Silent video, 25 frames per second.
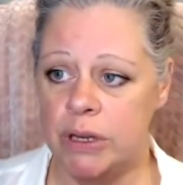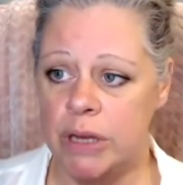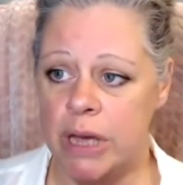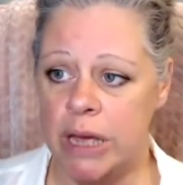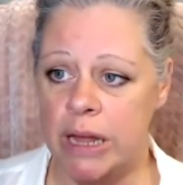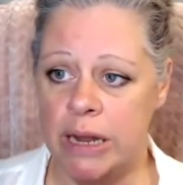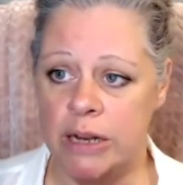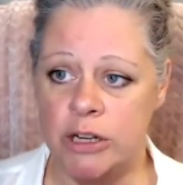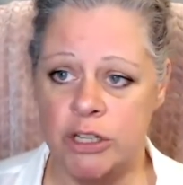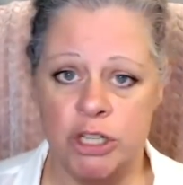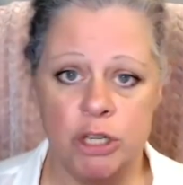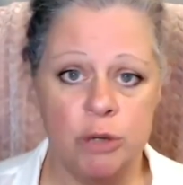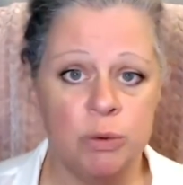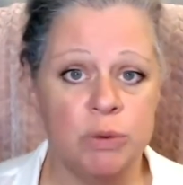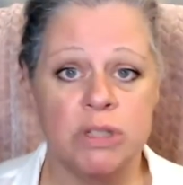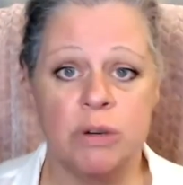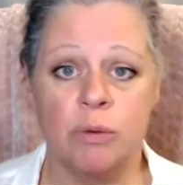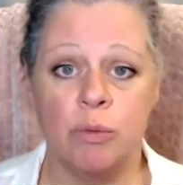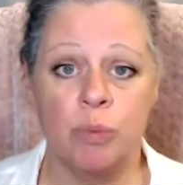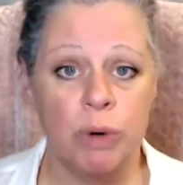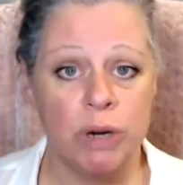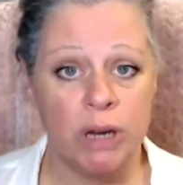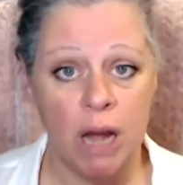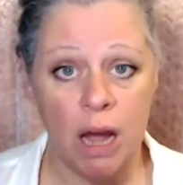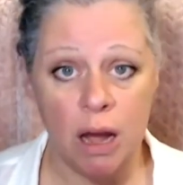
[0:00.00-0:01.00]
she was
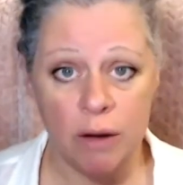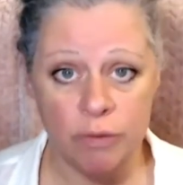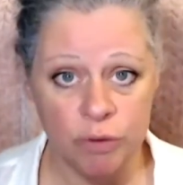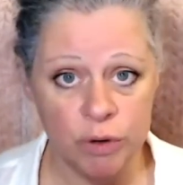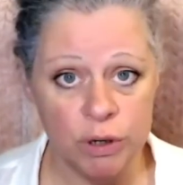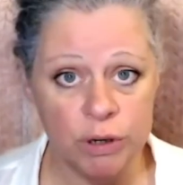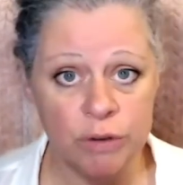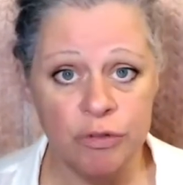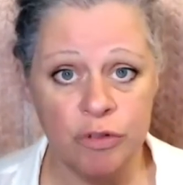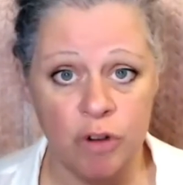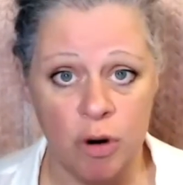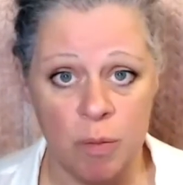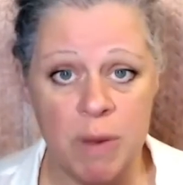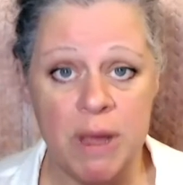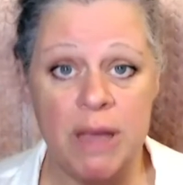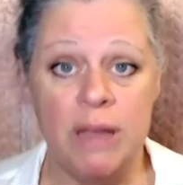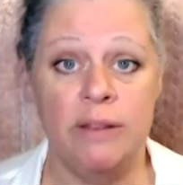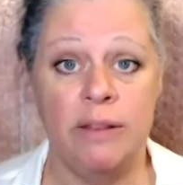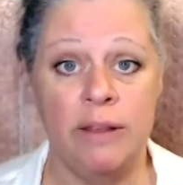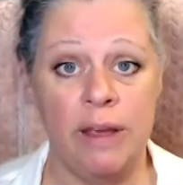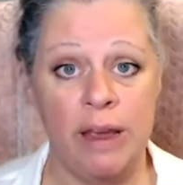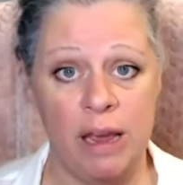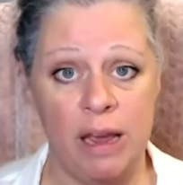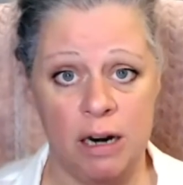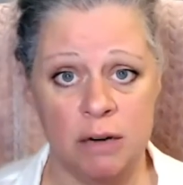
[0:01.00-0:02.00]
recovering from it.
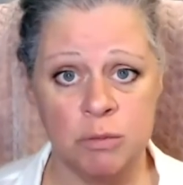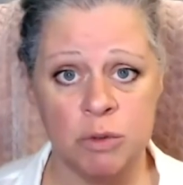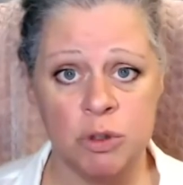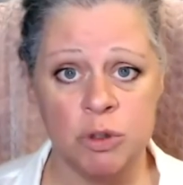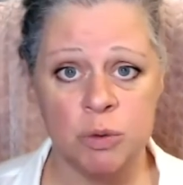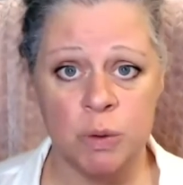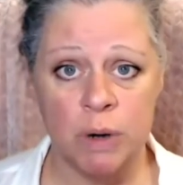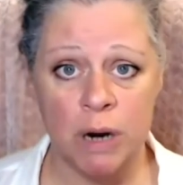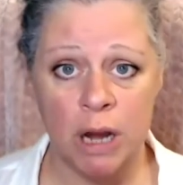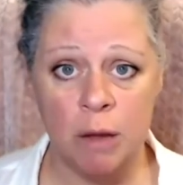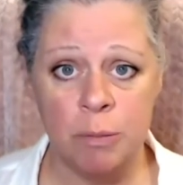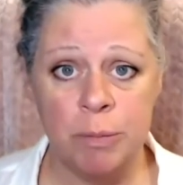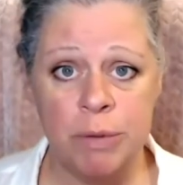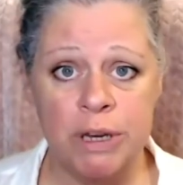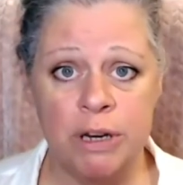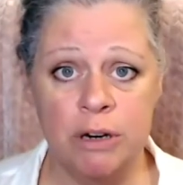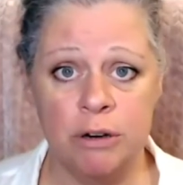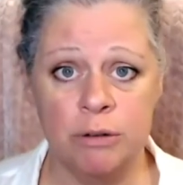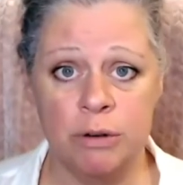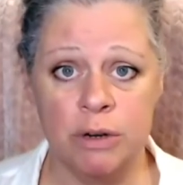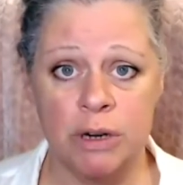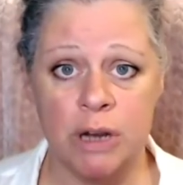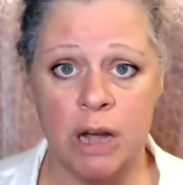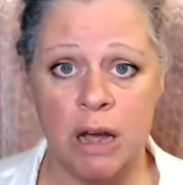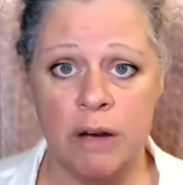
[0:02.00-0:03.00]
And the animals were helping her
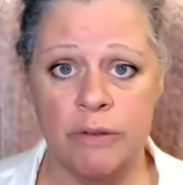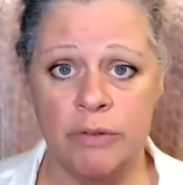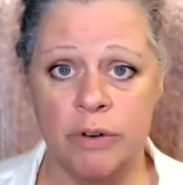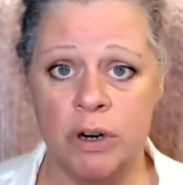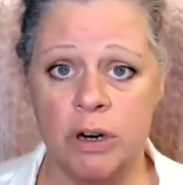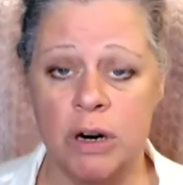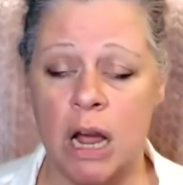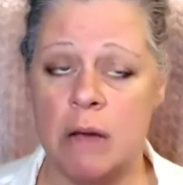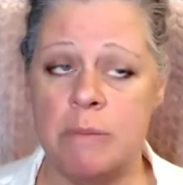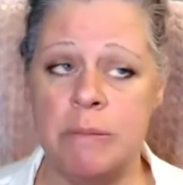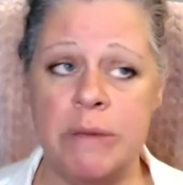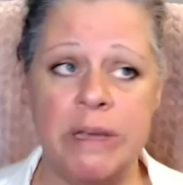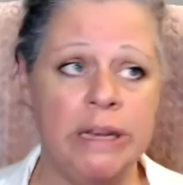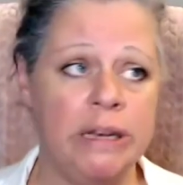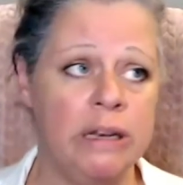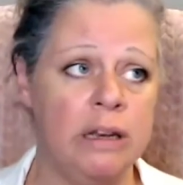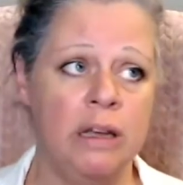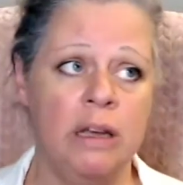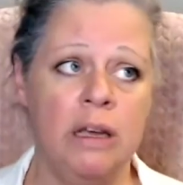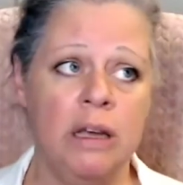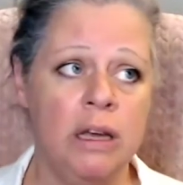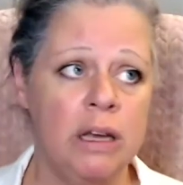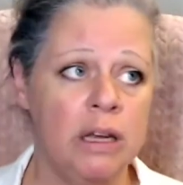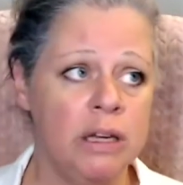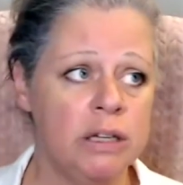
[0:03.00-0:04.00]
recover. I mean,
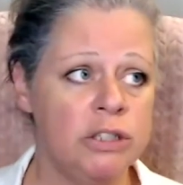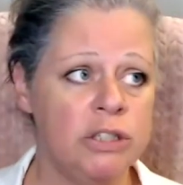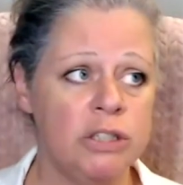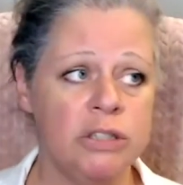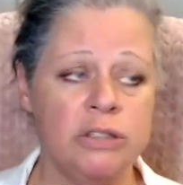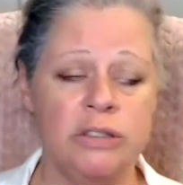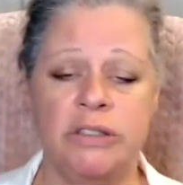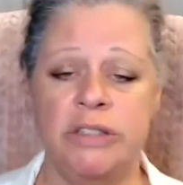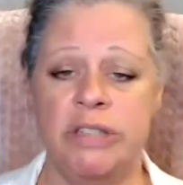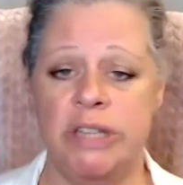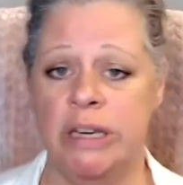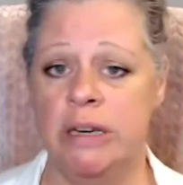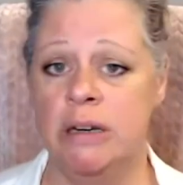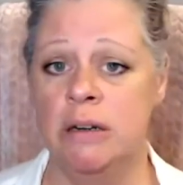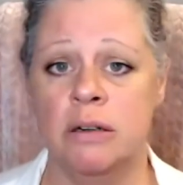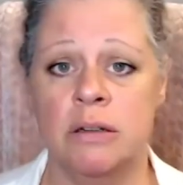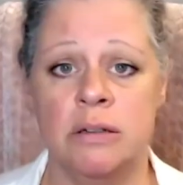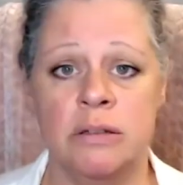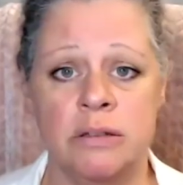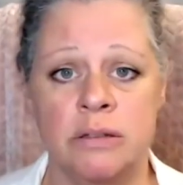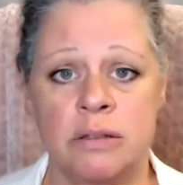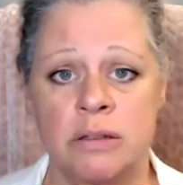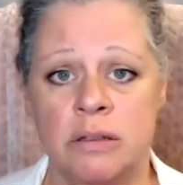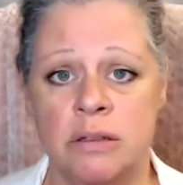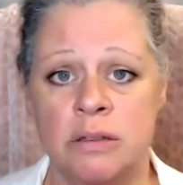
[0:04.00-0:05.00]
just
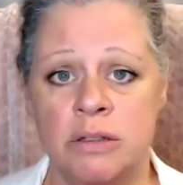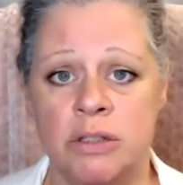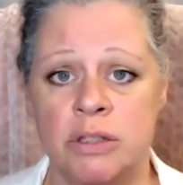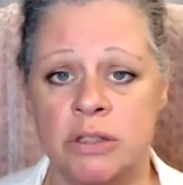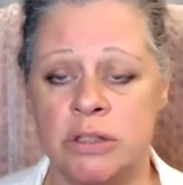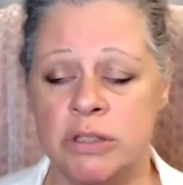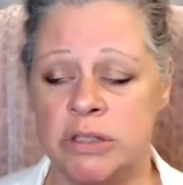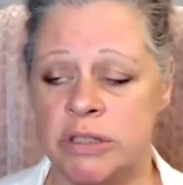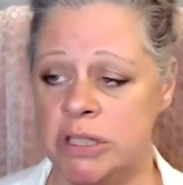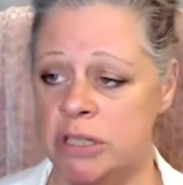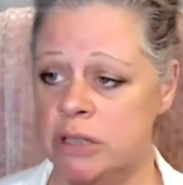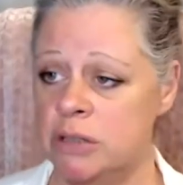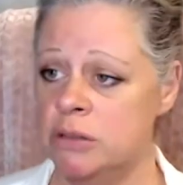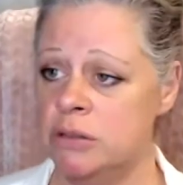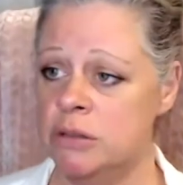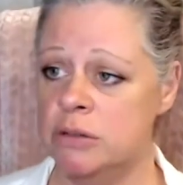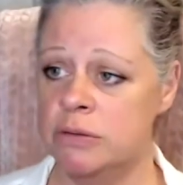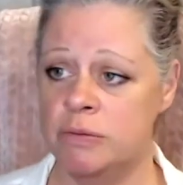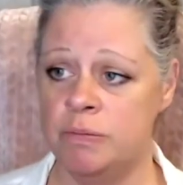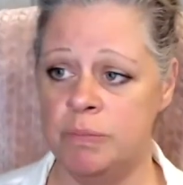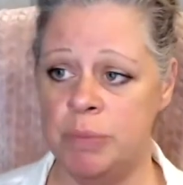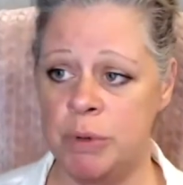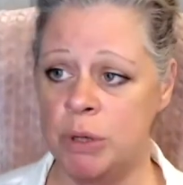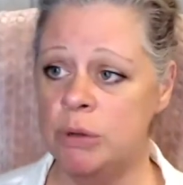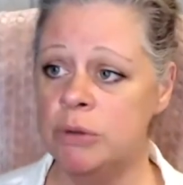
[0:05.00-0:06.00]
tears
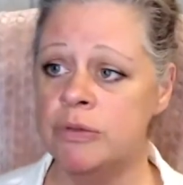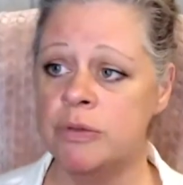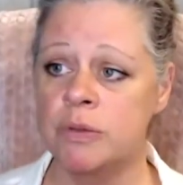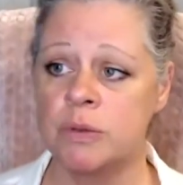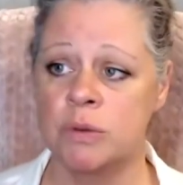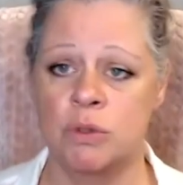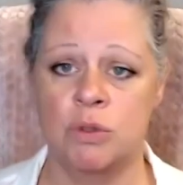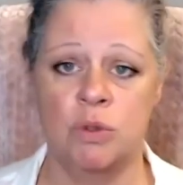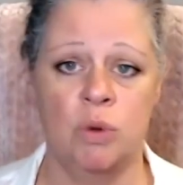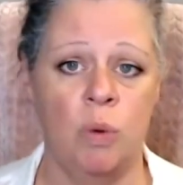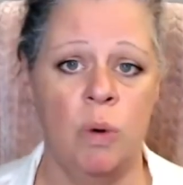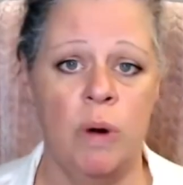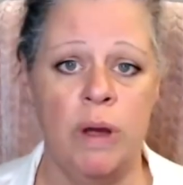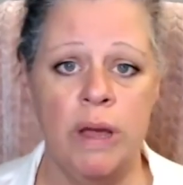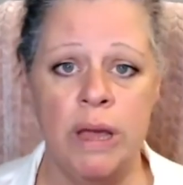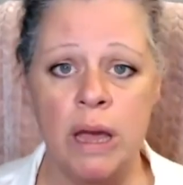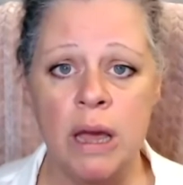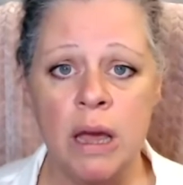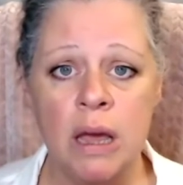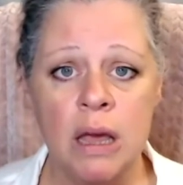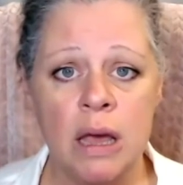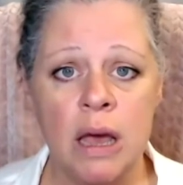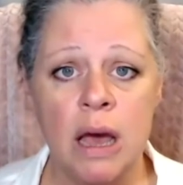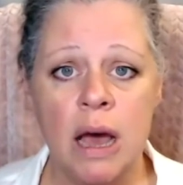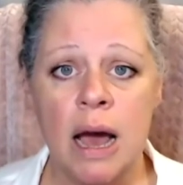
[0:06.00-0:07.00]
of beautiful joy.
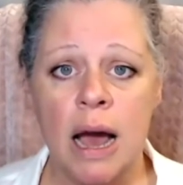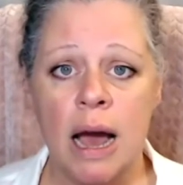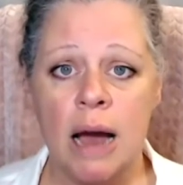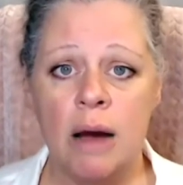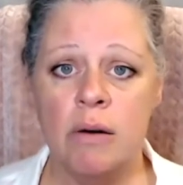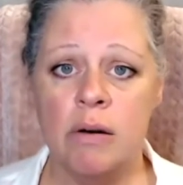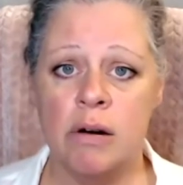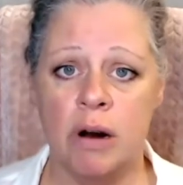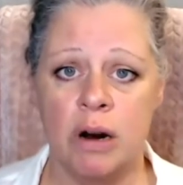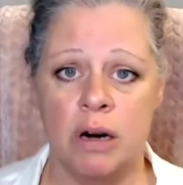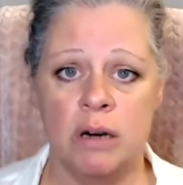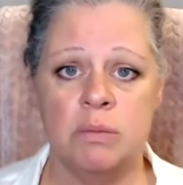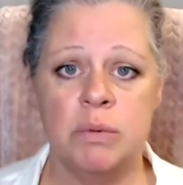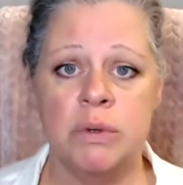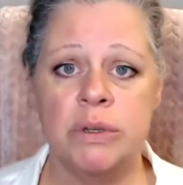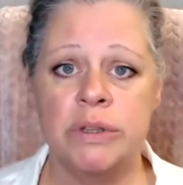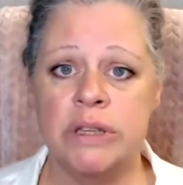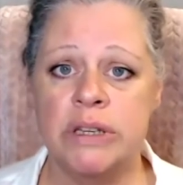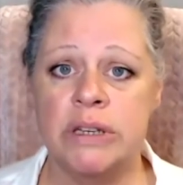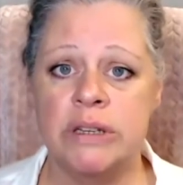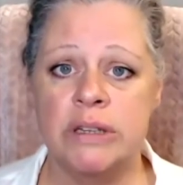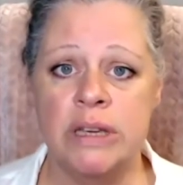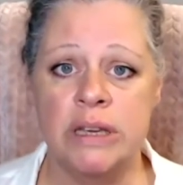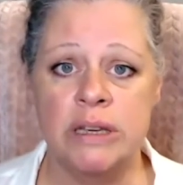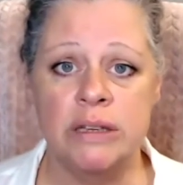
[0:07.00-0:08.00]
How incredible
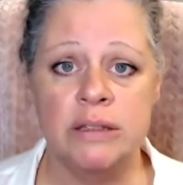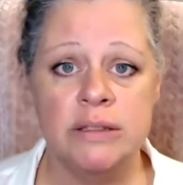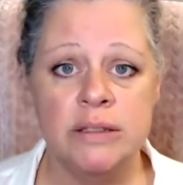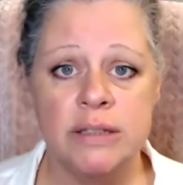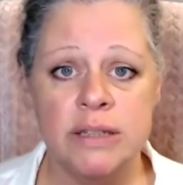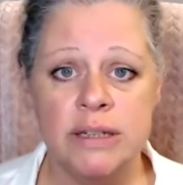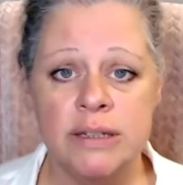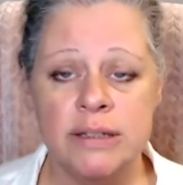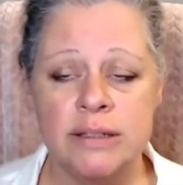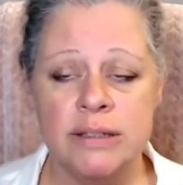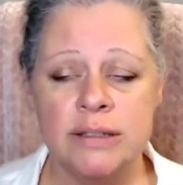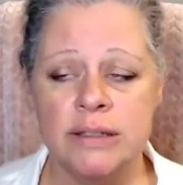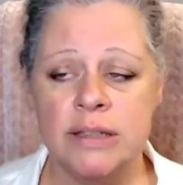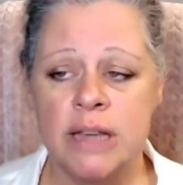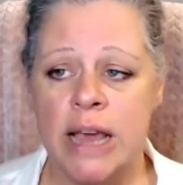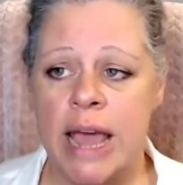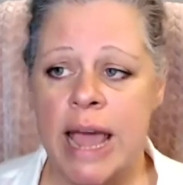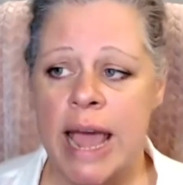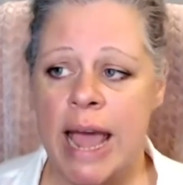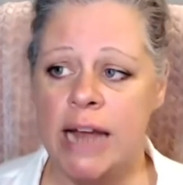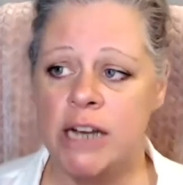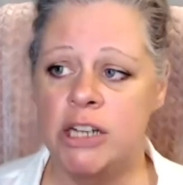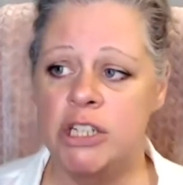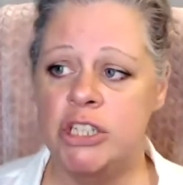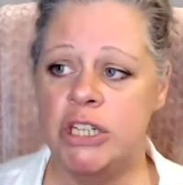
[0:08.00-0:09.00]
is this?
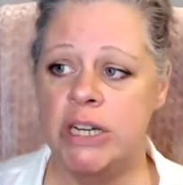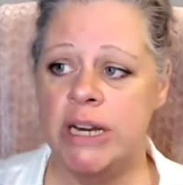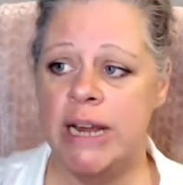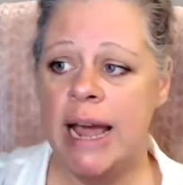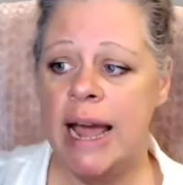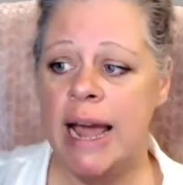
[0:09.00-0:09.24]
And she